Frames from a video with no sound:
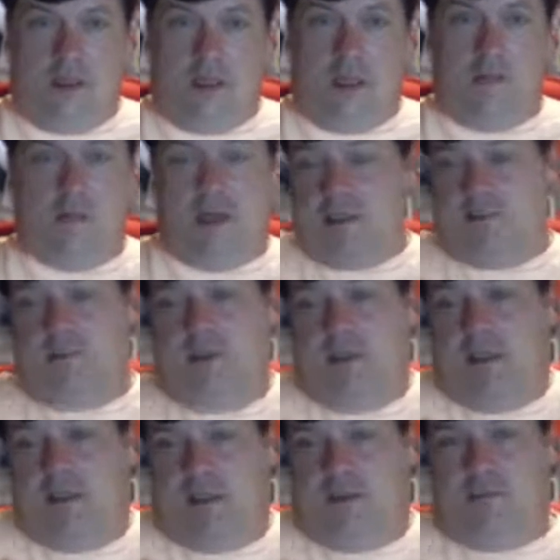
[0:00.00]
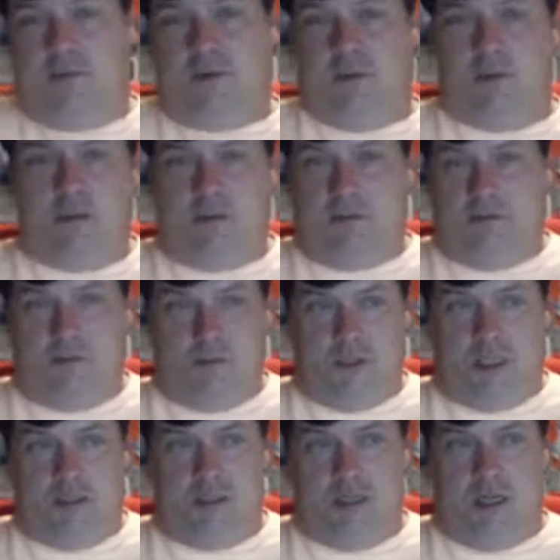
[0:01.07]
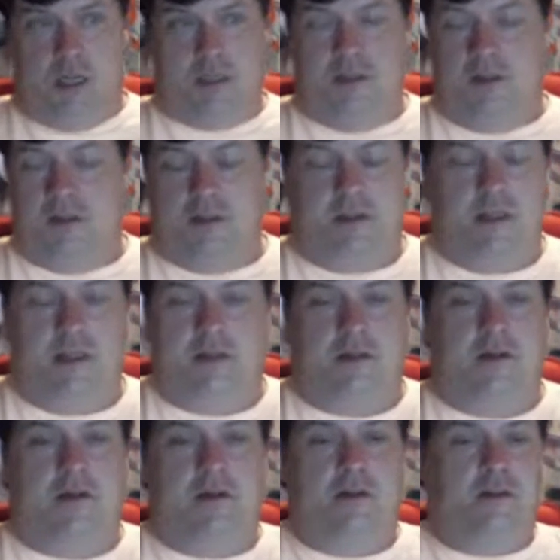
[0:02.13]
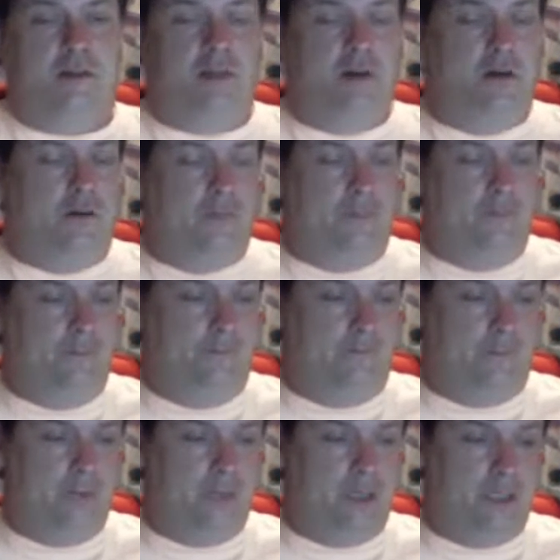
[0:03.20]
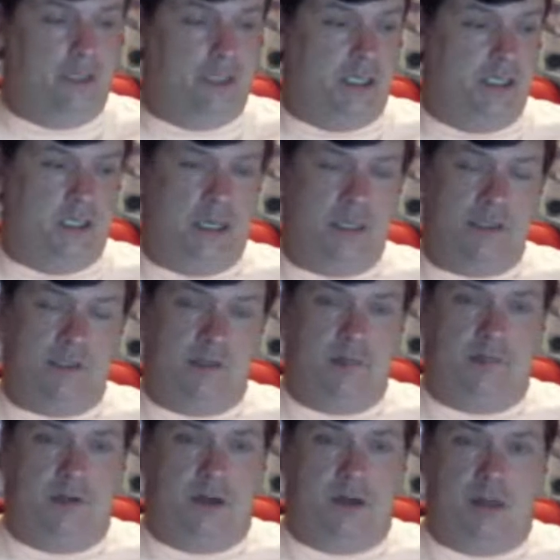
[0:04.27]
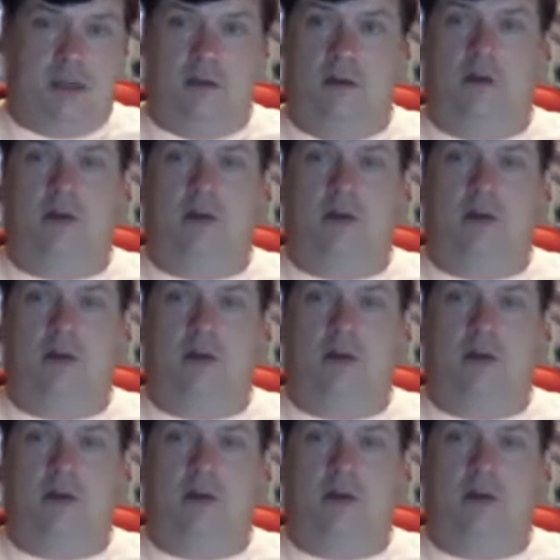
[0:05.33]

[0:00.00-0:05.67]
it might just be as simple as changing the oxygen sensor. So change that, should be fine.